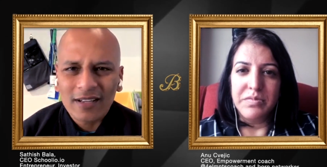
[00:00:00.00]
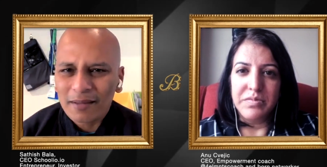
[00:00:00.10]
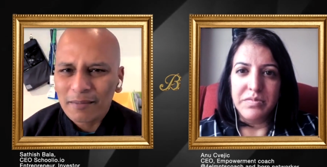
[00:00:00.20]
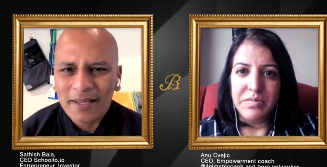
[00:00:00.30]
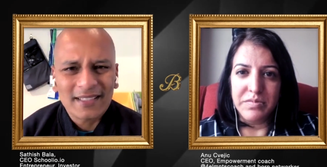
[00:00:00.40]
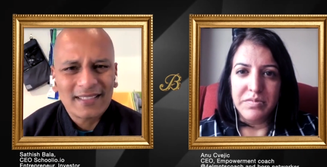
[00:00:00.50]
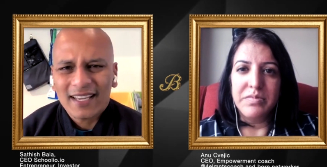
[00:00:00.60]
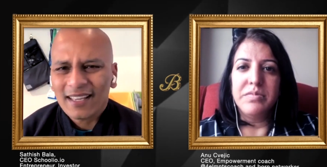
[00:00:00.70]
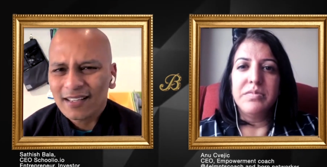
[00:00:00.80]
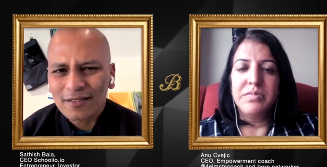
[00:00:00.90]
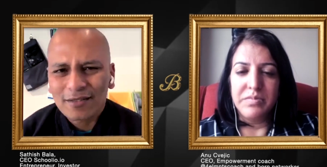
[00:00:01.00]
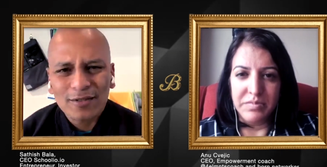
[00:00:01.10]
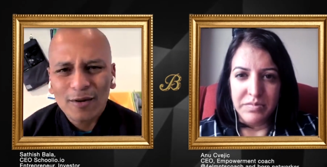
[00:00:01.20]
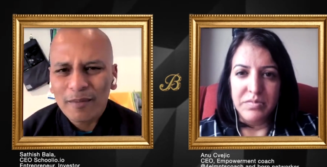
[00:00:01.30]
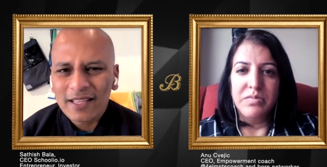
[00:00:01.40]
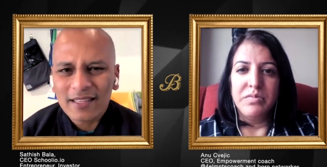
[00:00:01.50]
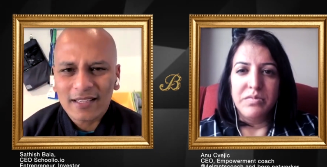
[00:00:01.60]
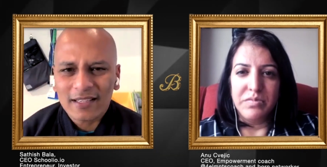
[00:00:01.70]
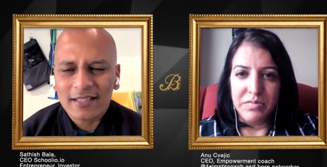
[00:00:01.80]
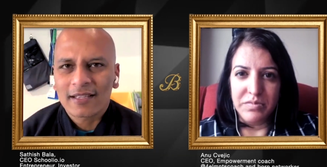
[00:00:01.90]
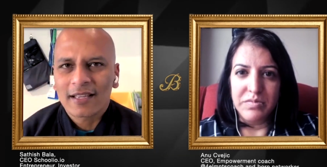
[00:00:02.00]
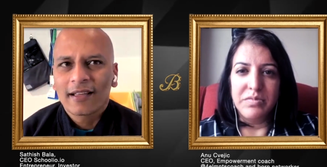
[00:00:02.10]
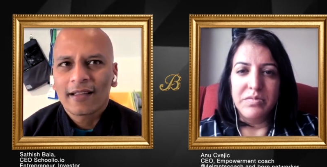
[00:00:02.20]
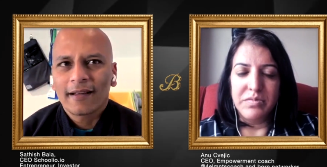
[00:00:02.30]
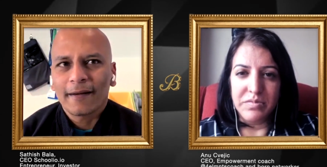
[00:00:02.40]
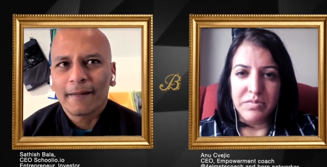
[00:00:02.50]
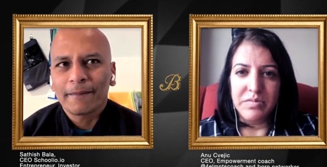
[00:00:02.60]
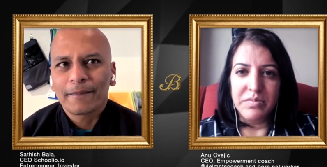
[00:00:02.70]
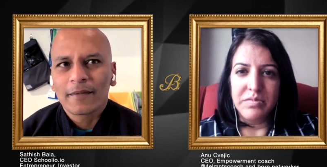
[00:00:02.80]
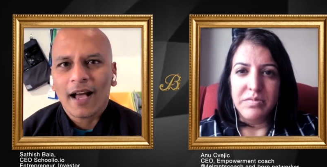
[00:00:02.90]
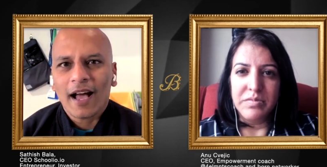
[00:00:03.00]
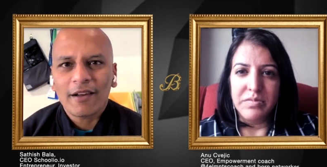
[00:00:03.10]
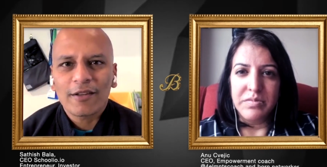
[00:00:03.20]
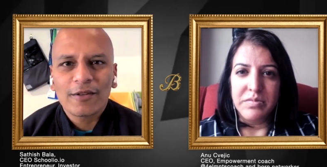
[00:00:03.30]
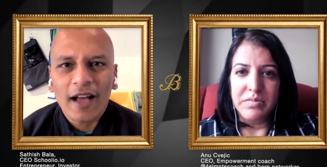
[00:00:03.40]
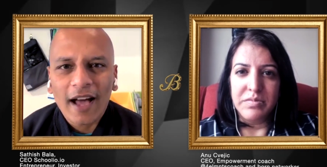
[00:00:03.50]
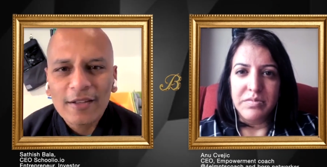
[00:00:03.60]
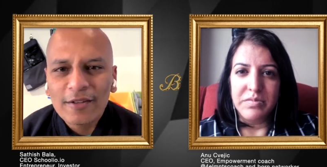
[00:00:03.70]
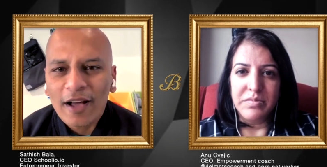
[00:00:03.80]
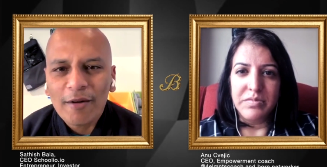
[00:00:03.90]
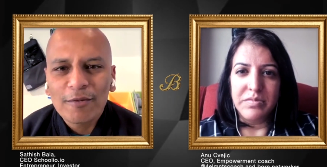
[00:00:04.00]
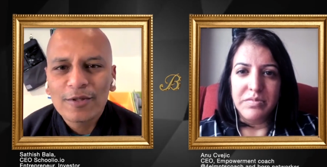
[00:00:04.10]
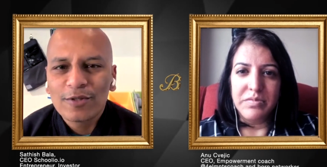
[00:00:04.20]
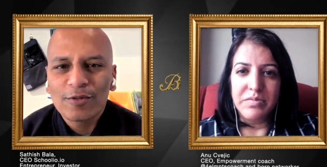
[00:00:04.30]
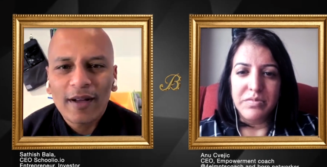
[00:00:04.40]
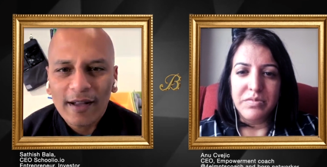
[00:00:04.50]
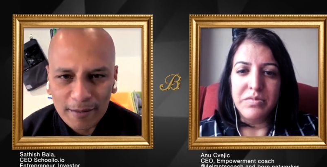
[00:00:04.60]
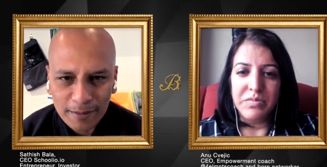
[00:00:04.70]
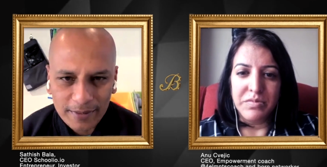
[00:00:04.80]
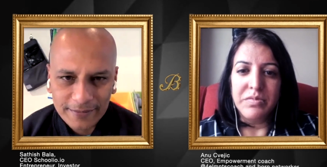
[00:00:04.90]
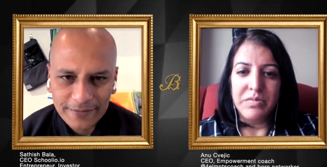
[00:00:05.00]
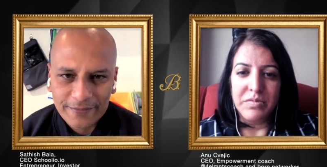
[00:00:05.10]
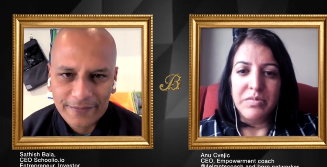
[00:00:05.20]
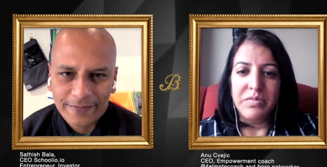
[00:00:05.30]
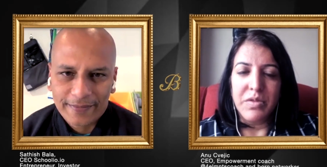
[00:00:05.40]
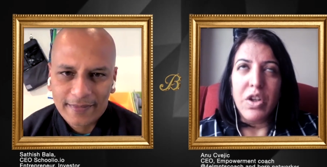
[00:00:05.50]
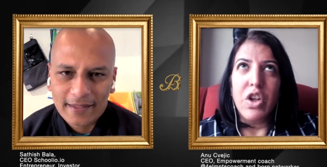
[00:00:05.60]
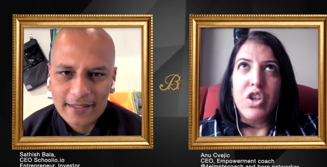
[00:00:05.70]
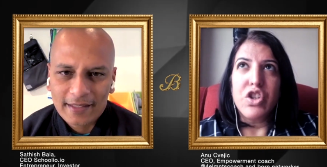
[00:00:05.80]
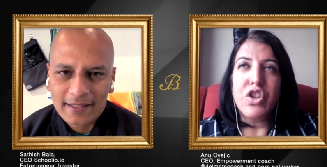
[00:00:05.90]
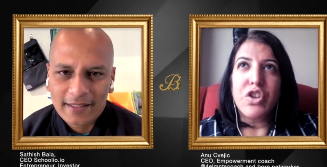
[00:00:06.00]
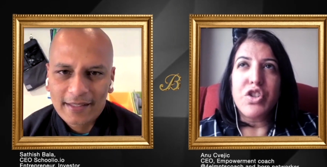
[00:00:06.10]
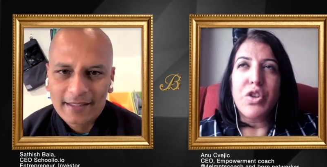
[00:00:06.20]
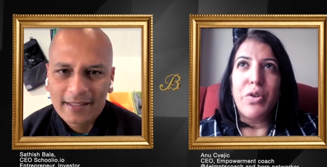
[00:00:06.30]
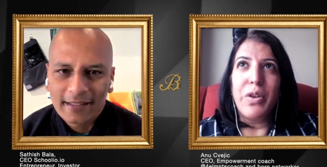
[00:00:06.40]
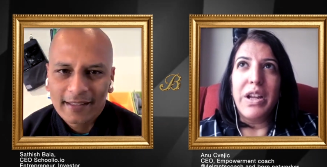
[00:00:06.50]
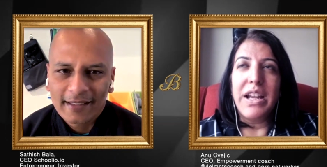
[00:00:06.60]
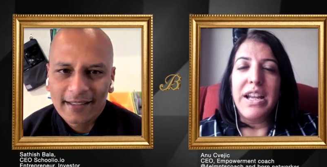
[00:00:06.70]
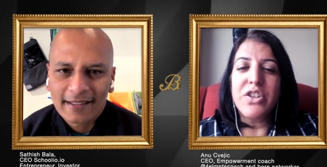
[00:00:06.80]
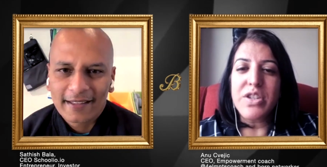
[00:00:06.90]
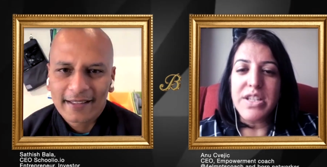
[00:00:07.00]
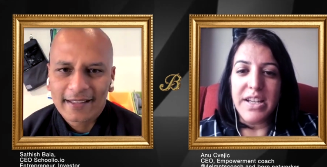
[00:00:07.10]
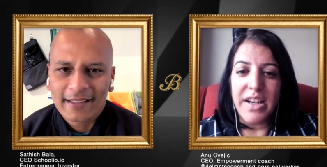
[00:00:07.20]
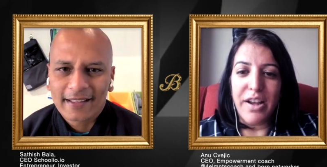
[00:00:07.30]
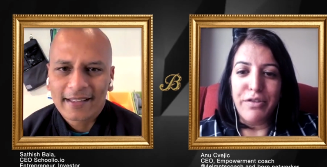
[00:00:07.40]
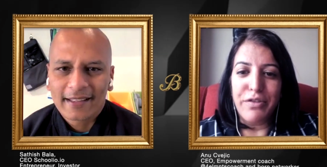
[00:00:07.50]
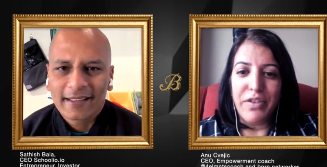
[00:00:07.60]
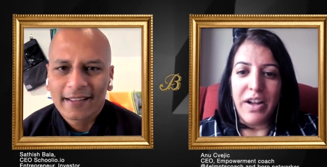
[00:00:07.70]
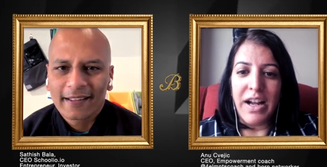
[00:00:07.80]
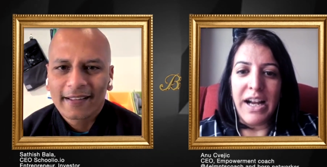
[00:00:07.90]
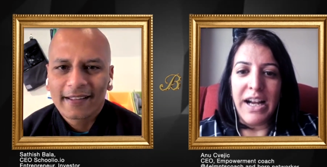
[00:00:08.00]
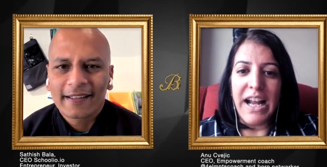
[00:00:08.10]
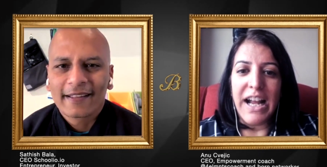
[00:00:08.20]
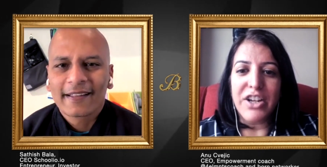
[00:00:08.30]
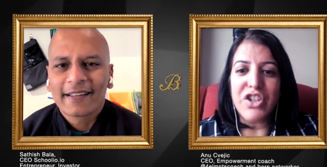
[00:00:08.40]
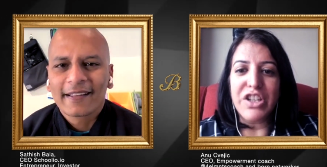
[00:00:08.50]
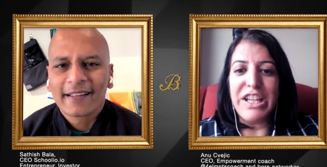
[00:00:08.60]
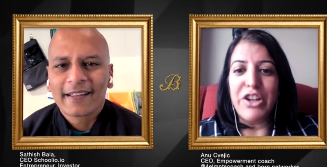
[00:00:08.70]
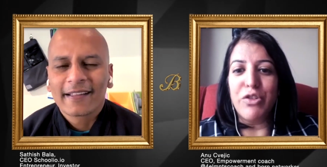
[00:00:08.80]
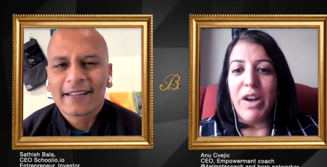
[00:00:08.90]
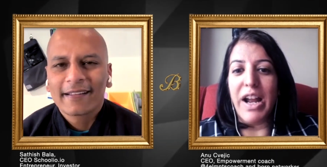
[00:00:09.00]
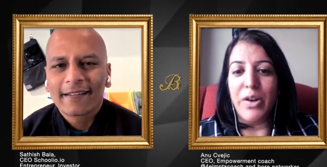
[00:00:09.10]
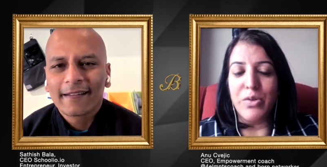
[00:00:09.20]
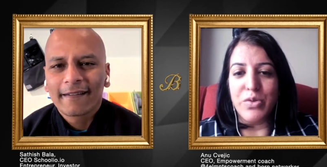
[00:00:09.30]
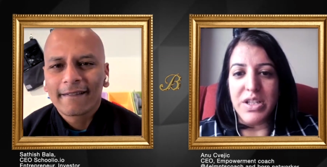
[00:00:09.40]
Speaker 1: meditating, so many things. Um, how do you, how do you, how would you help?
Speaker 2: Sure. So interesting enough, I actually ground,